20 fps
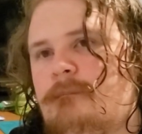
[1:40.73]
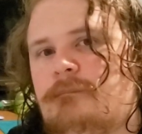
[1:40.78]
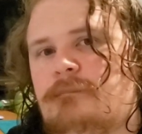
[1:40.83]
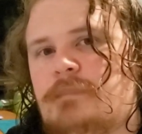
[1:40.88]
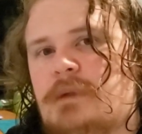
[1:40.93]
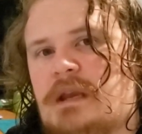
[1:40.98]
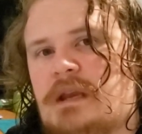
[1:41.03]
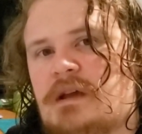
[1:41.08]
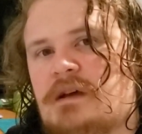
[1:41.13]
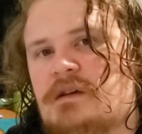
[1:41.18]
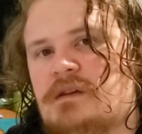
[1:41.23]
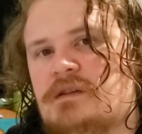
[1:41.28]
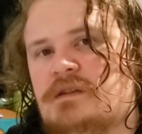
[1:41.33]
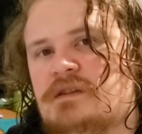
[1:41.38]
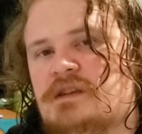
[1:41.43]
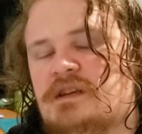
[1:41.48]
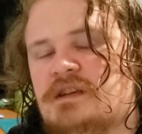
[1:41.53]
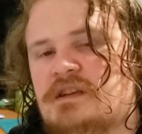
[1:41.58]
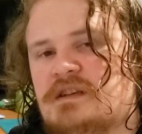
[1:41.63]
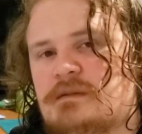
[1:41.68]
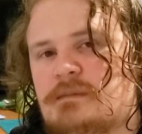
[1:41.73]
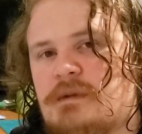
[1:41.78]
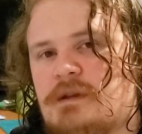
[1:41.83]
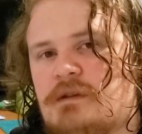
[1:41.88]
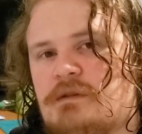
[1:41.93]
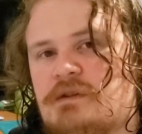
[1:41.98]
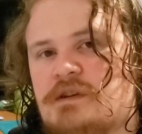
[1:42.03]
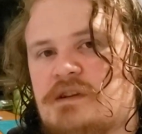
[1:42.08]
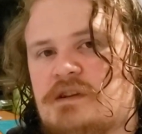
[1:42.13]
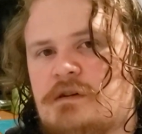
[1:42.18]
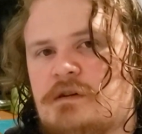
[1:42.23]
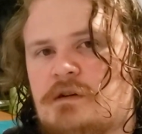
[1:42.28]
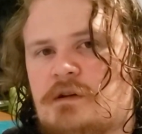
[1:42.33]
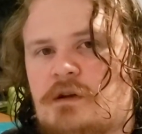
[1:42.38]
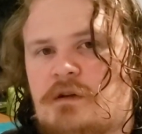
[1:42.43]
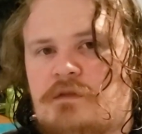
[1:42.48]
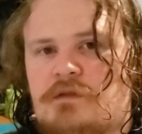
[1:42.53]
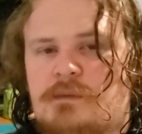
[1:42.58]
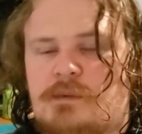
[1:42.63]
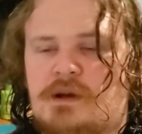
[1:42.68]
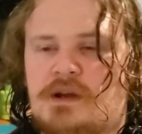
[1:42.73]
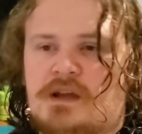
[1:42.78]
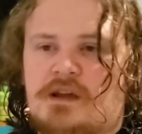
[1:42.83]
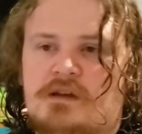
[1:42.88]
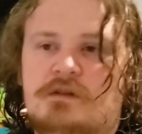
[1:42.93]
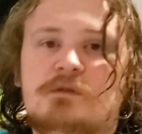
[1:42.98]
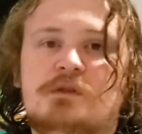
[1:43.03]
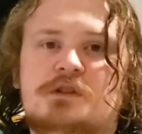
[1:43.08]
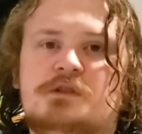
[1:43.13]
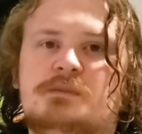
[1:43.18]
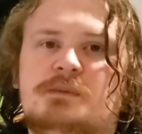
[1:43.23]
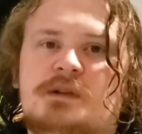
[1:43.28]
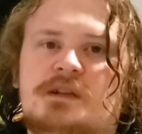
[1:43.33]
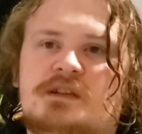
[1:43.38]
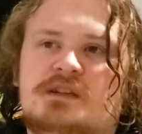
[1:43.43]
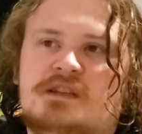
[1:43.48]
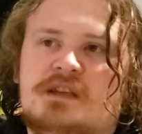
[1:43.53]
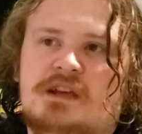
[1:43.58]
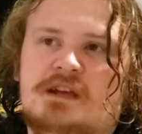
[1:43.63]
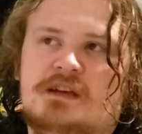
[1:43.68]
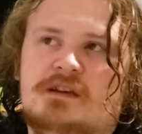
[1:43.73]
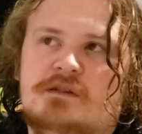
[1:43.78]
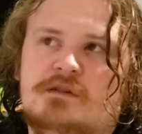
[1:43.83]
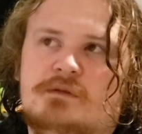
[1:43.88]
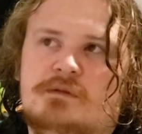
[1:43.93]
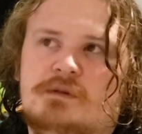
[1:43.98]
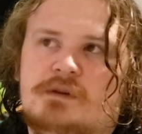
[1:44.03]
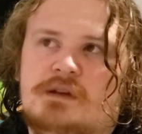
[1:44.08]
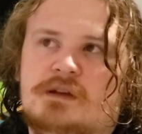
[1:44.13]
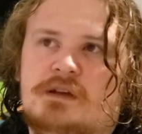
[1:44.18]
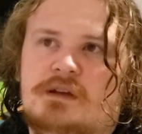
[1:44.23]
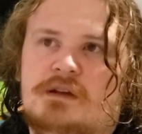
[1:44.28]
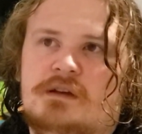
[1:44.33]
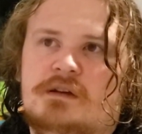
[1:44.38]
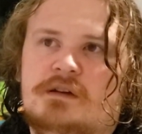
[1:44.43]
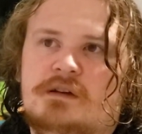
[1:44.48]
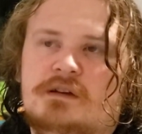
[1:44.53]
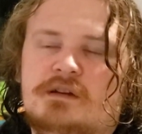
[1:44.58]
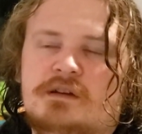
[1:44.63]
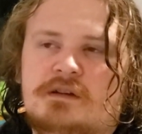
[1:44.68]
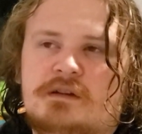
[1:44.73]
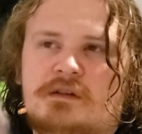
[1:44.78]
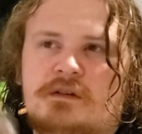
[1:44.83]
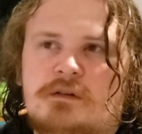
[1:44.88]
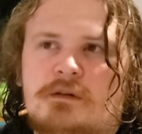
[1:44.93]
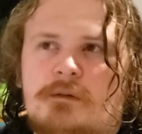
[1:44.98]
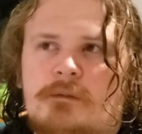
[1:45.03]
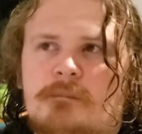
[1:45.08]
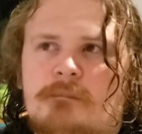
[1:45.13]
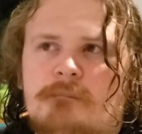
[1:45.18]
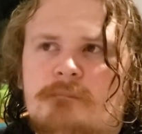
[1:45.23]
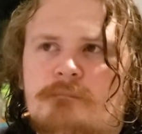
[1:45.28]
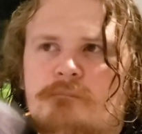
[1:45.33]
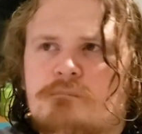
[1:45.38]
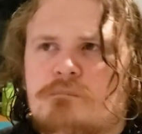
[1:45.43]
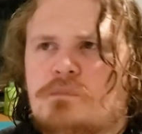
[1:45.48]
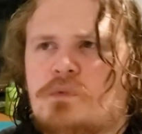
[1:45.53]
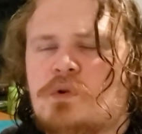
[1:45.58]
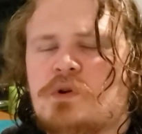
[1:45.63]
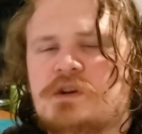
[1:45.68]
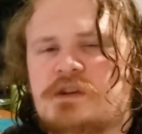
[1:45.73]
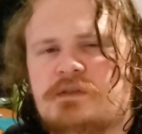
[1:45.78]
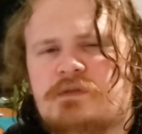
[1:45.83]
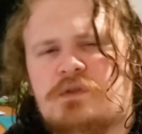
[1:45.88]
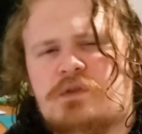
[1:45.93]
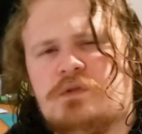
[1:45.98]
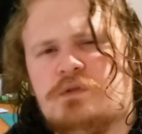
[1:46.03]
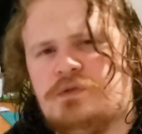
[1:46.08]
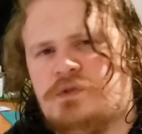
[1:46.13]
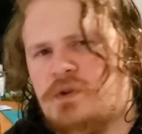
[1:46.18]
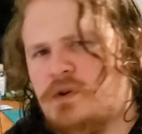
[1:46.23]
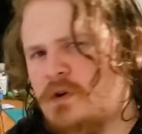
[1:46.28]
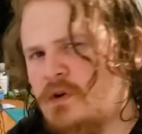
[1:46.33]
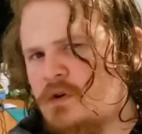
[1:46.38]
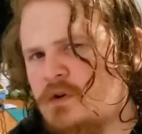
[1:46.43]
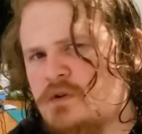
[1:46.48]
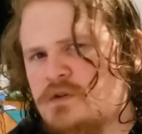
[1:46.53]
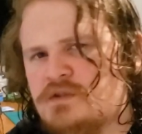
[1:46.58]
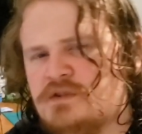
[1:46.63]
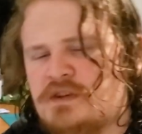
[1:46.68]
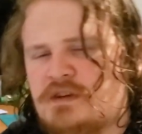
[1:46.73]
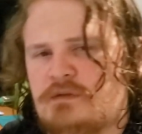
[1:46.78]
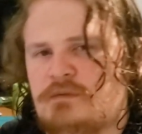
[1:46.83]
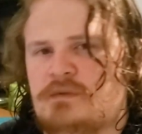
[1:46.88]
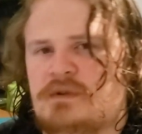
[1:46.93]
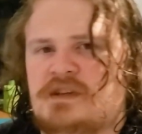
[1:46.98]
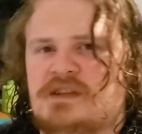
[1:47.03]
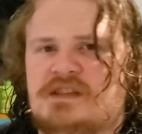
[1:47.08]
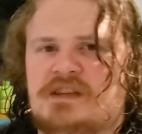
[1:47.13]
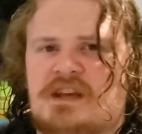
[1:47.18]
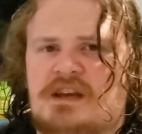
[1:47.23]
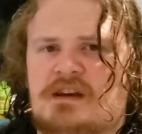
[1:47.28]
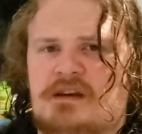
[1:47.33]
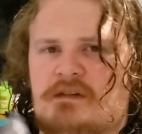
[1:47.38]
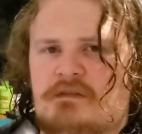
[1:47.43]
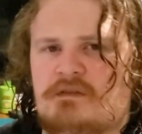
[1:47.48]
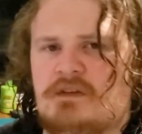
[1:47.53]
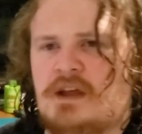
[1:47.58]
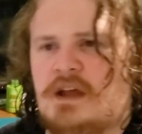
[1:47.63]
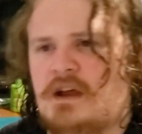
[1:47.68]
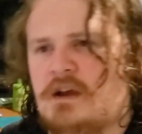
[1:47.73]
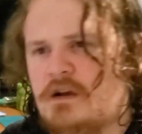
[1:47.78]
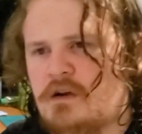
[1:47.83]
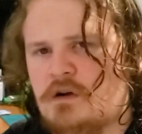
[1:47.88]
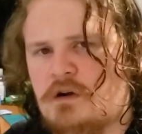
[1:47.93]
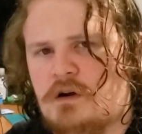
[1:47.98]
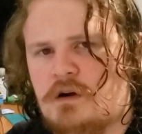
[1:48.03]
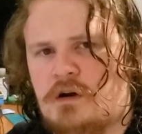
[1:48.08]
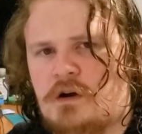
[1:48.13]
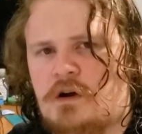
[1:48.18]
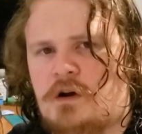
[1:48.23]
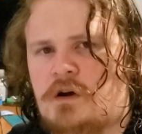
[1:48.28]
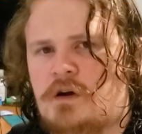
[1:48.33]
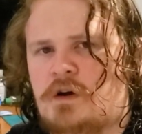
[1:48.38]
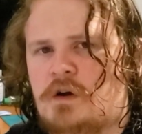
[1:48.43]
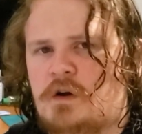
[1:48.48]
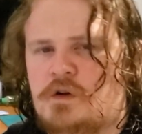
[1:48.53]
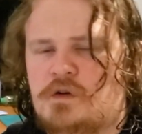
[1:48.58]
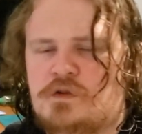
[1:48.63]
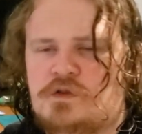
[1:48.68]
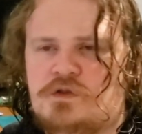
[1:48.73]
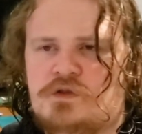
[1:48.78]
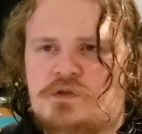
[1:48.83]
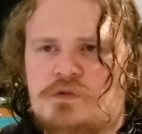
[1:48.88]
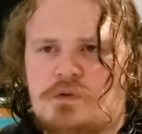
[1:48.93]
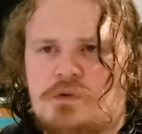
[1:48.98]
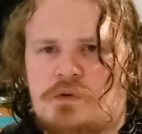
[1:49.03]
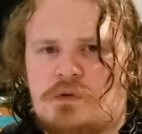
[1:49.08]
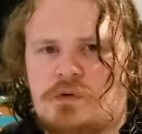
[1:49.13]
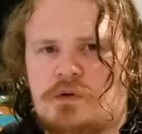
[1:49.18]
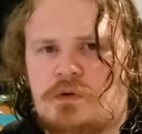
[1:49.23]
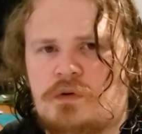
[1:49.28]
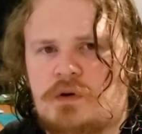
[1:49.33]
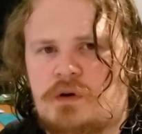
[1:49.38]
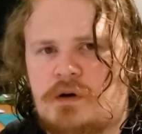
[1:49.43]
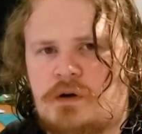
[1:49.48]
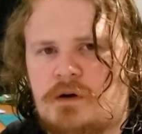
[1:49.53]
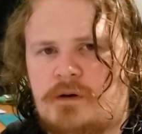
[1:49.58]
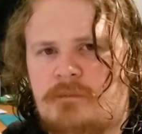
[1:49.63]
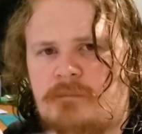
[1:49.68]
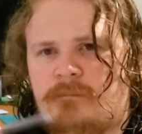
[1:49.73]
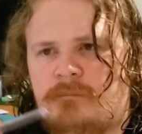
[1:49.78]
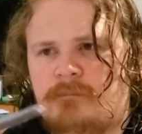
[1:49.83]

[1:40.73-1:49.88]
Because it doesn't make you discard a card from your hand, which means that during more difficult turns like restanding Vanguards or